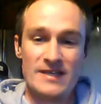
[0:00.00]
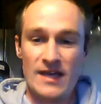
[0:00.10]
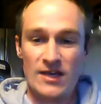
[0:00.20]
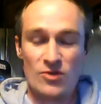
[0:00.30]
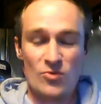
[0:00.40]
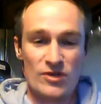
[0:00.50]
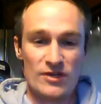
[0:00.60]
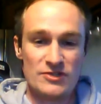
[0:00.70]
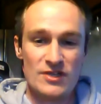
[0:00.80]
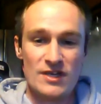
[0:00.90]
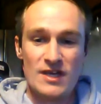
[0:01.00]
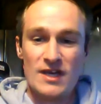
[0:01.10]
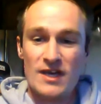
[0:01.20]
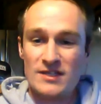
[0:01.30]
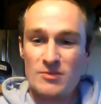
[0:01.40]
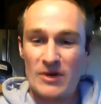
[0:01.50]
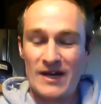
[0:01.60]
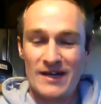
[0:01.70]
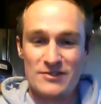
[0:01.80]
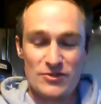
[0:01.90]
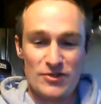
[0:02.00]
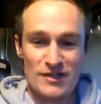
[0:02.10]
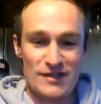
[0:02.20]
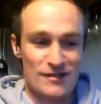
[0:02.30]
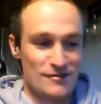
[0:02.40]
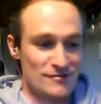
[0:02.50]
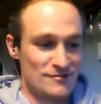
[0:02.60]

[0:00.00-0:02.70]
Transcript: CanWorks. Tobias, are you there?